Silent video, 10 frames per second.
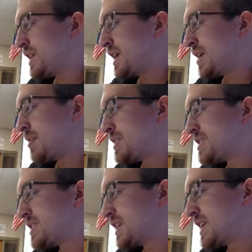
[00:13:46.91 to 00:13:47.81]
and I'm going to
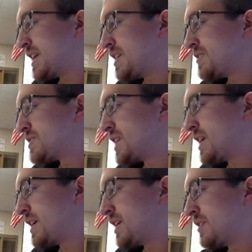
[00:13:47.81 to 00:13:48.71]
stick a negative
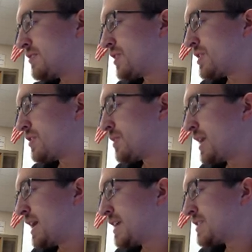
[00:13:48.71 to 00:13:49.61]
sign in front of
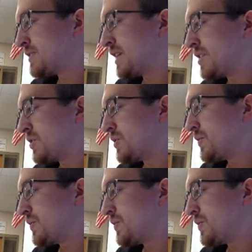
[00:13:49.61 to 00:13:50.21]
my x value.